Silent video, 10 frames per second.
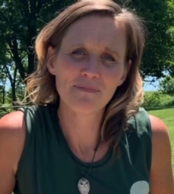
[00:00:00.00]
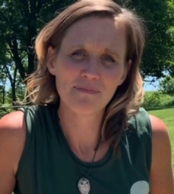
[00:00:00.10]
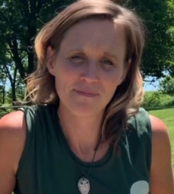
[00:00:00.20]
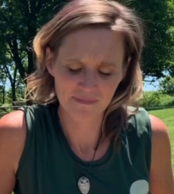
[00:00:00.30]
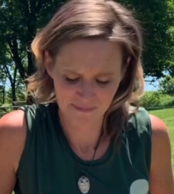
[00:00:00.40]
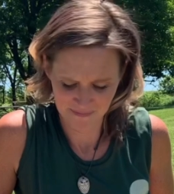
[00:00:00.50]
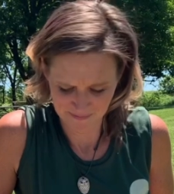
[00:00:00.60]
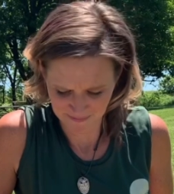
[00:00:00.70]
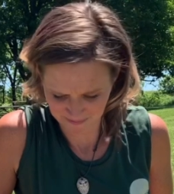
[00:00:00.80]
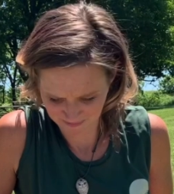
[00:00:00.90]

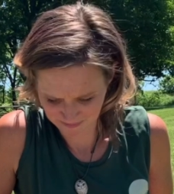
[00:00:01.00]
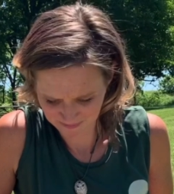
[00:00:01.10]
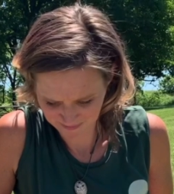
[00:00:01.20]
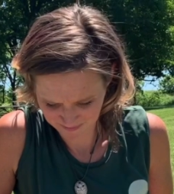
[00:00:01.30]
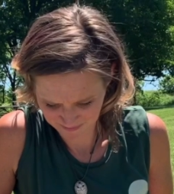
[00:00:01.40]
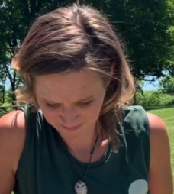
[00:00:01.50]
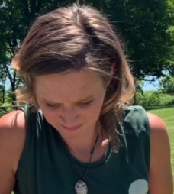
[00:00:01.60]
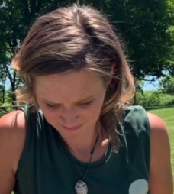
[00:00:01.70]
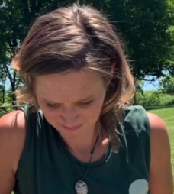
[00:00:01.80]
(silence)